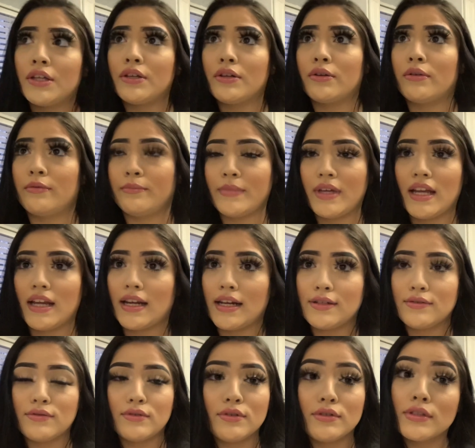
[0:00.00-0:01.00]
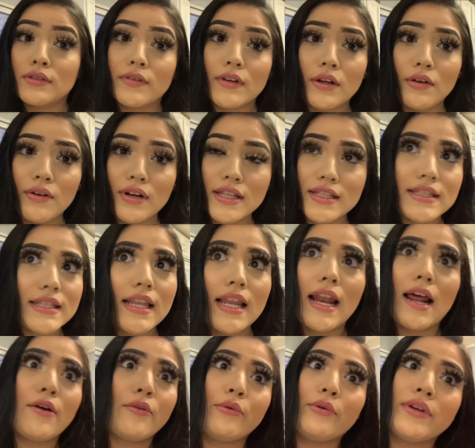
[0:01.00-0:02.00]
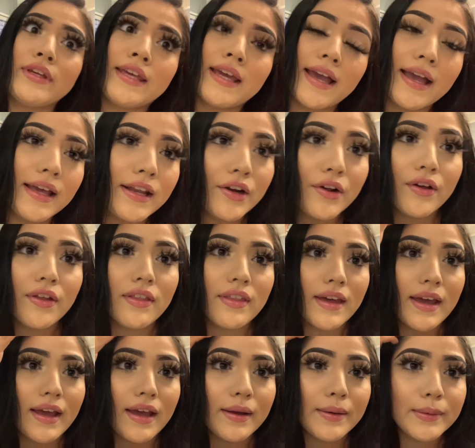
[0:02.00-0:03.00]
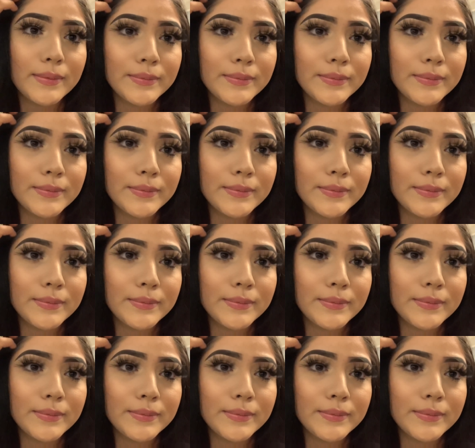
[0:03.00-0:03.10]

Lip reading: don't make los frijoles de la olla and all that.